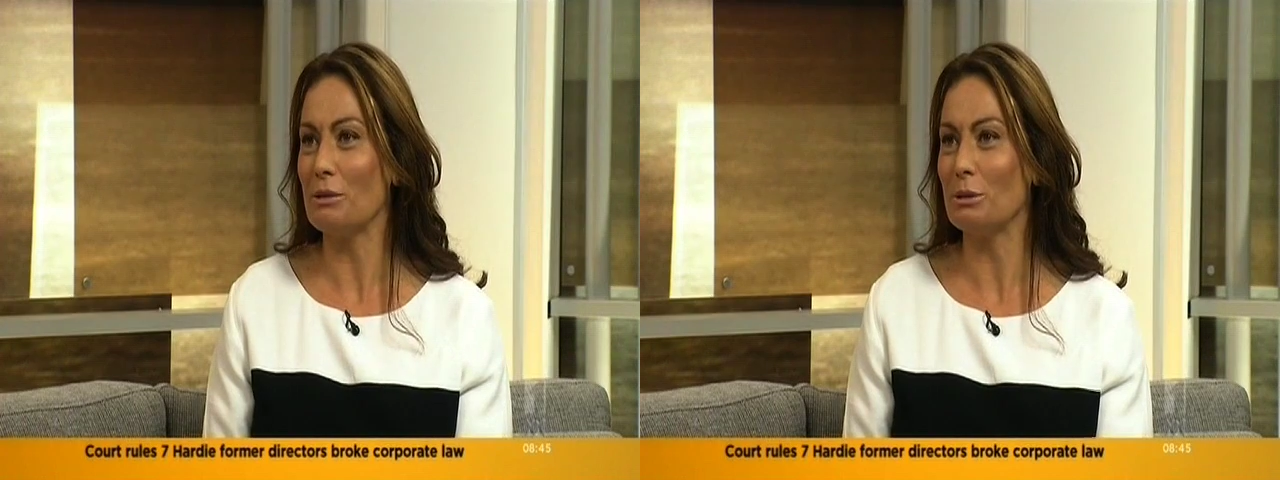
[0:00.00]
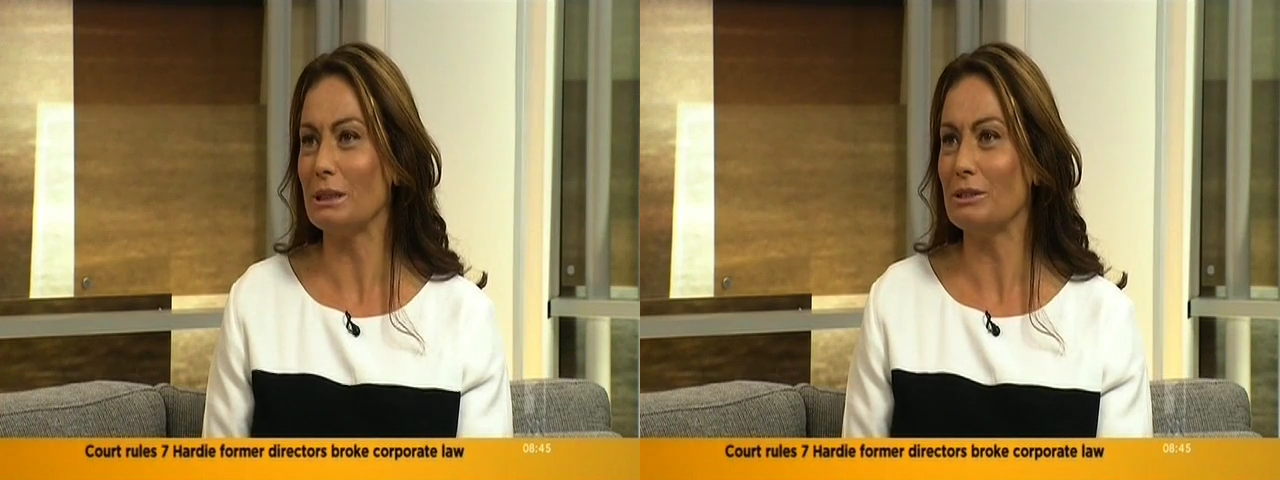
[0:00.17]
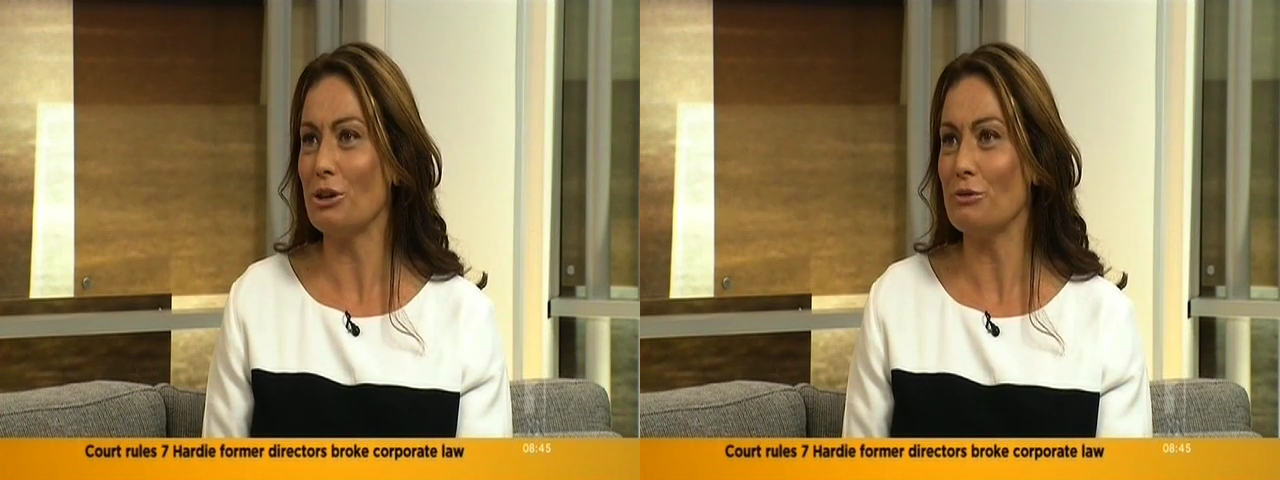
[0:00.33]

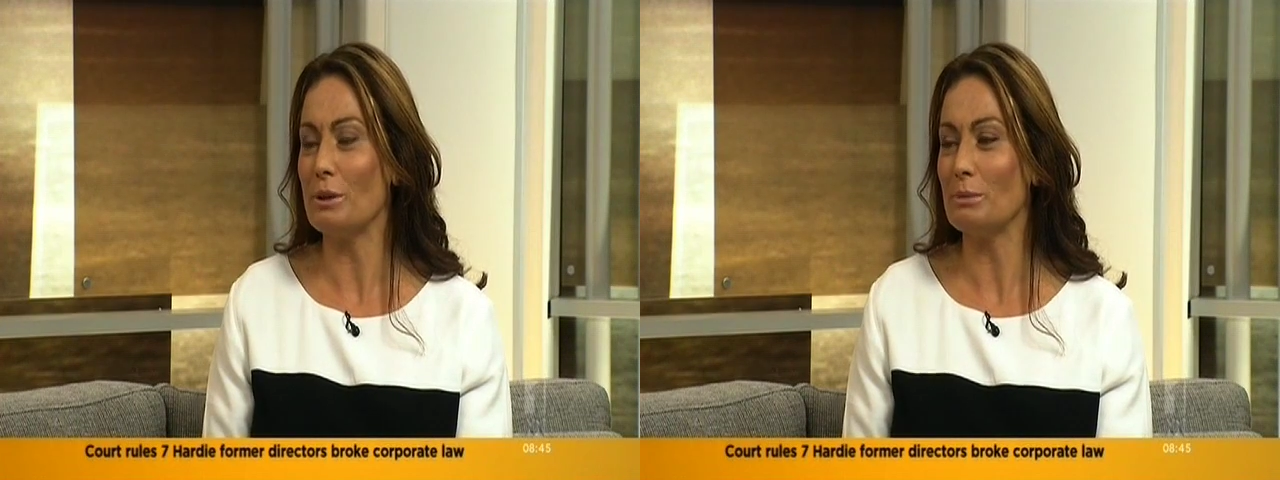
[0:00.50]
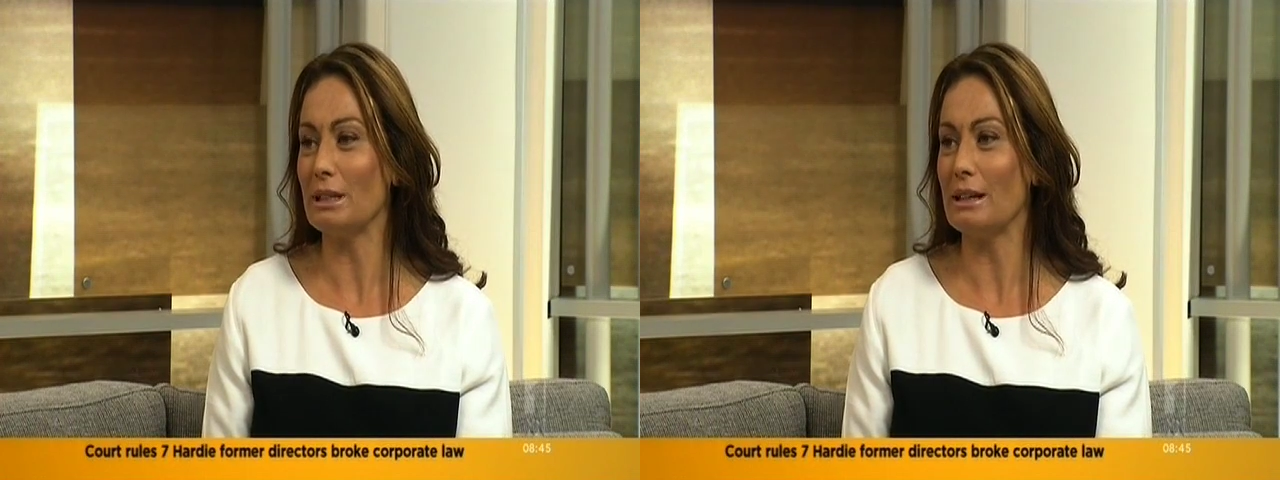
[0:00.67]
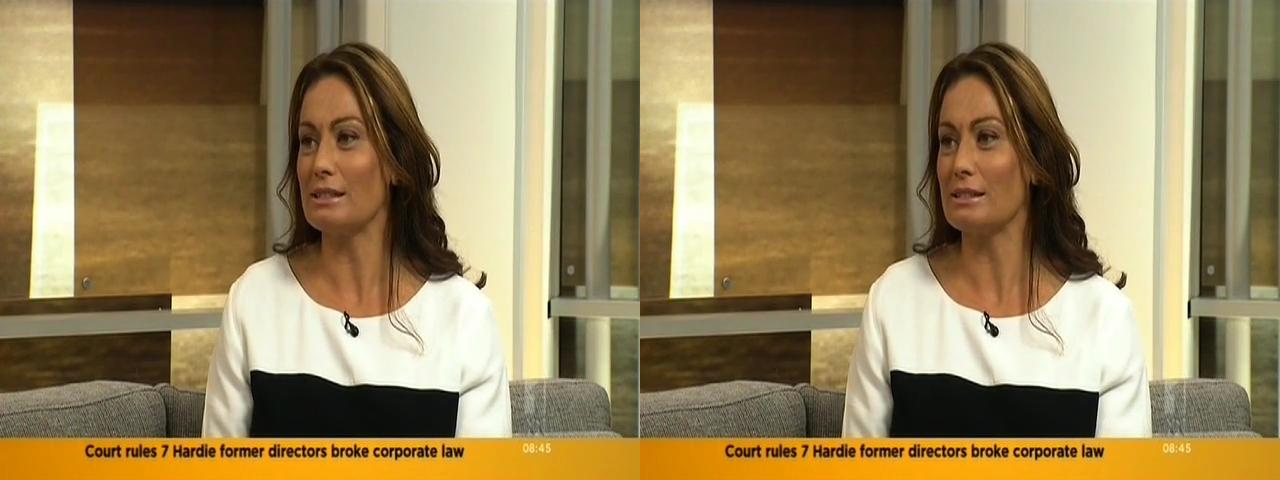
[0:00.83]
In November
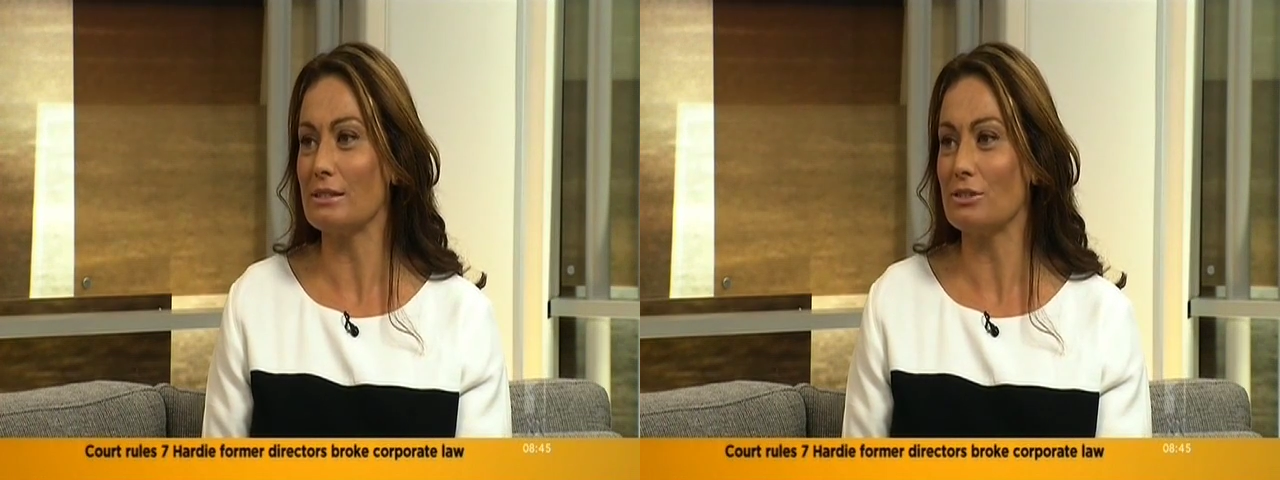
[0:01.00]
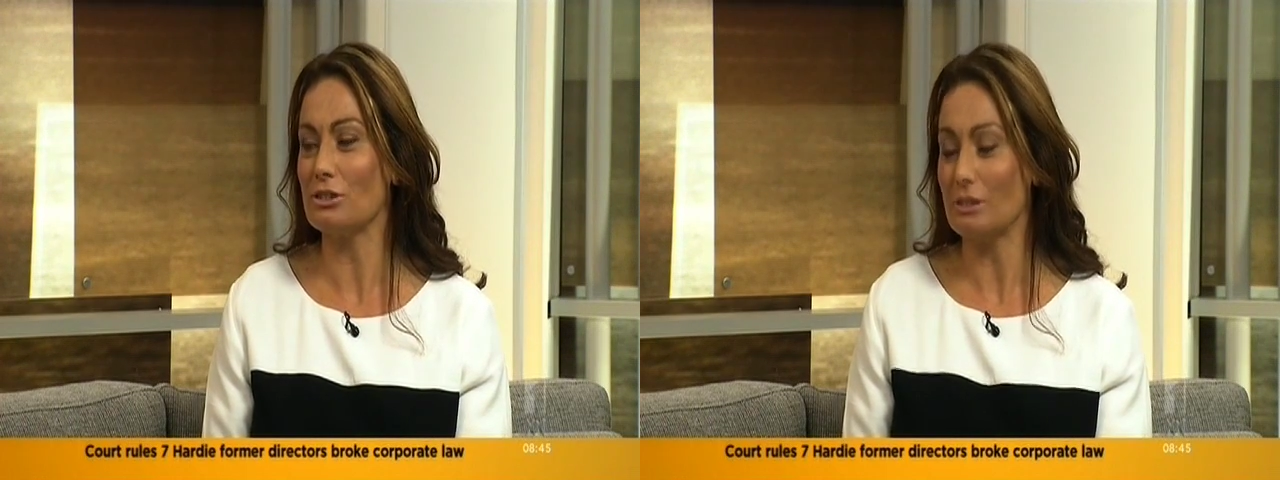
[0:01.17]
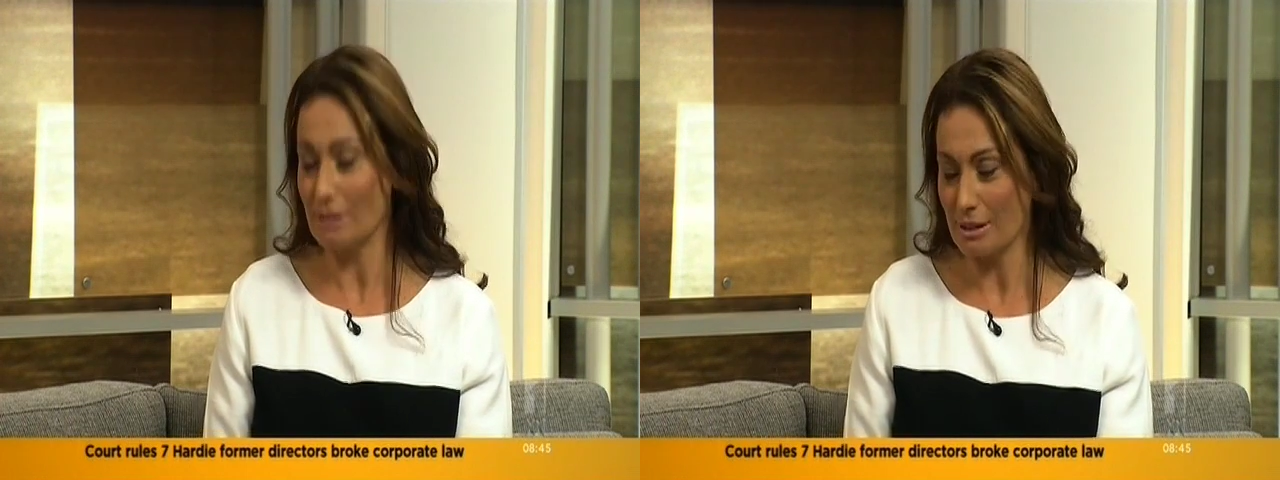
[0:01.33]

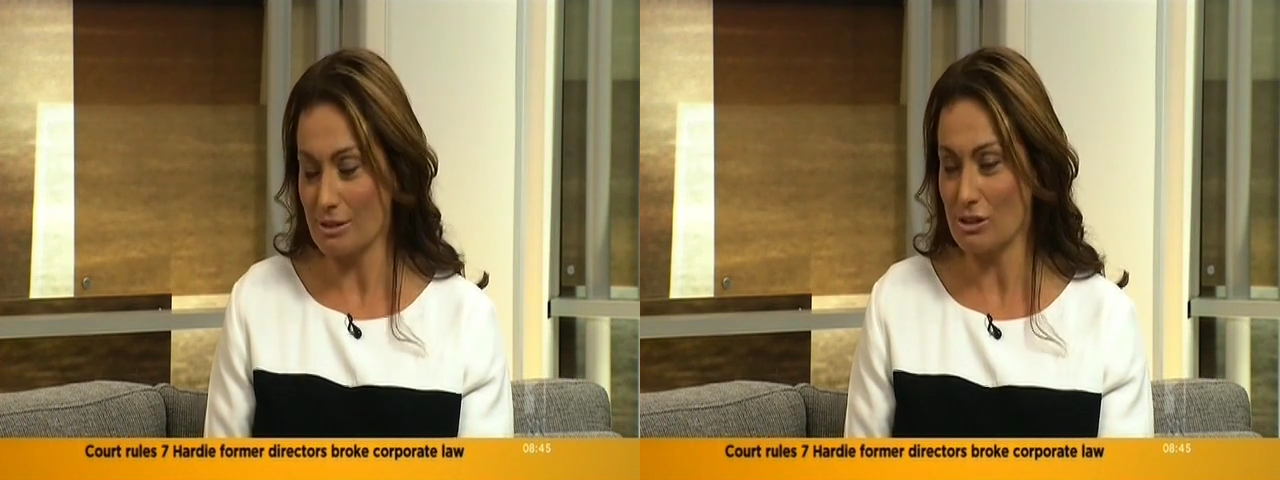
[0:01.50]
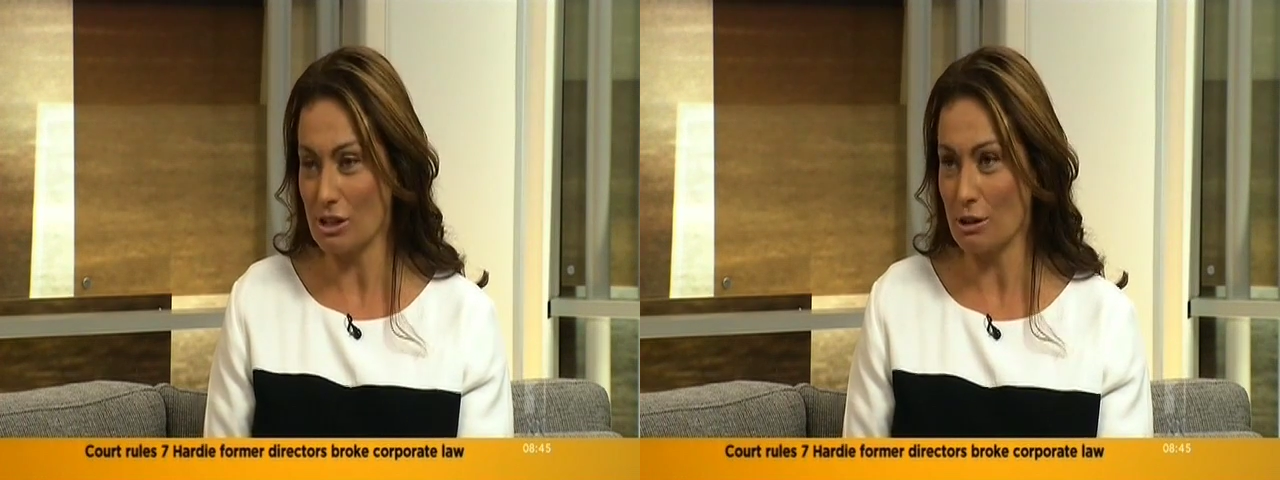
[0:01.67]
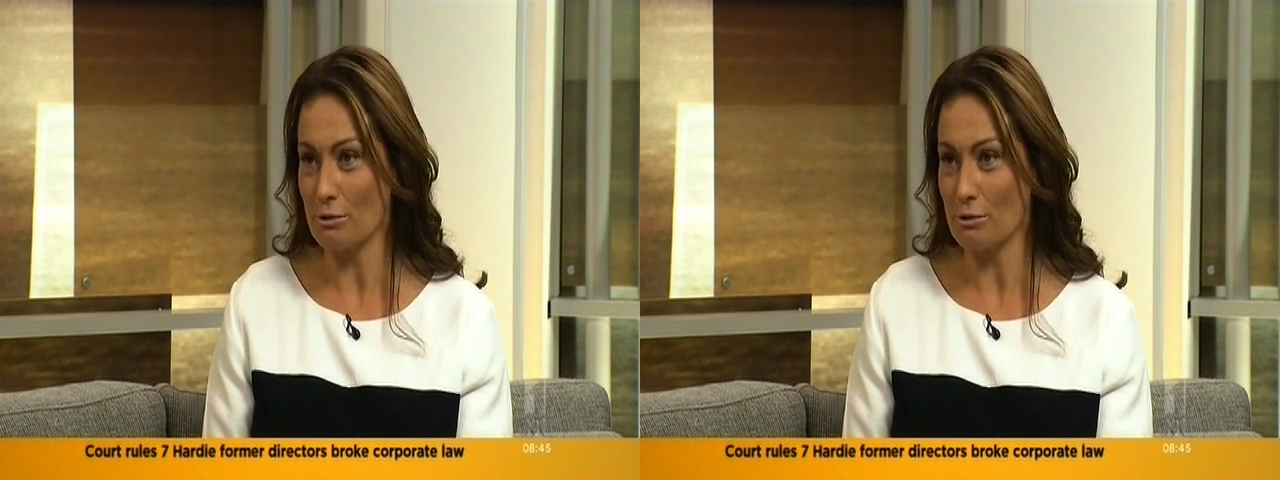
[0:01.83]
last year,